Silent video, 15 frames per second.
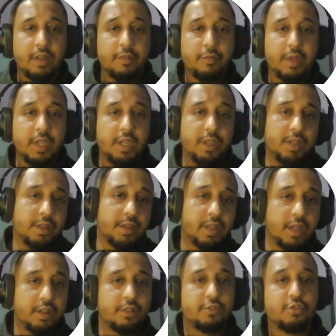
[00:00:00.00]
We
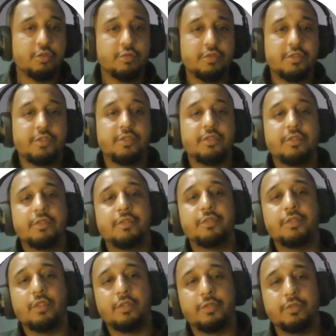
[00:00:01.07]
can choose
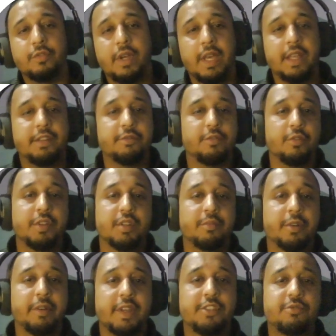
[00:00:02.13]
to add a phone
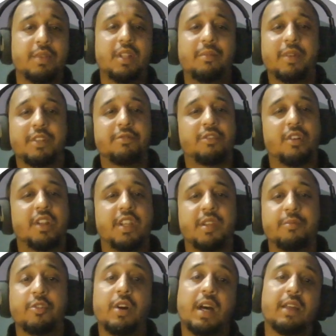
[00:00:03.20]
number as well, but for a
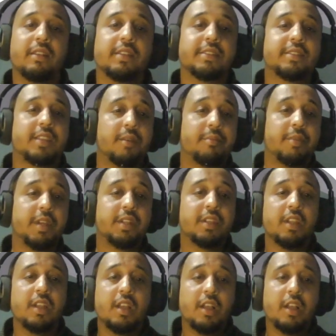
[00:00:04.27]
demo, I'll skip it.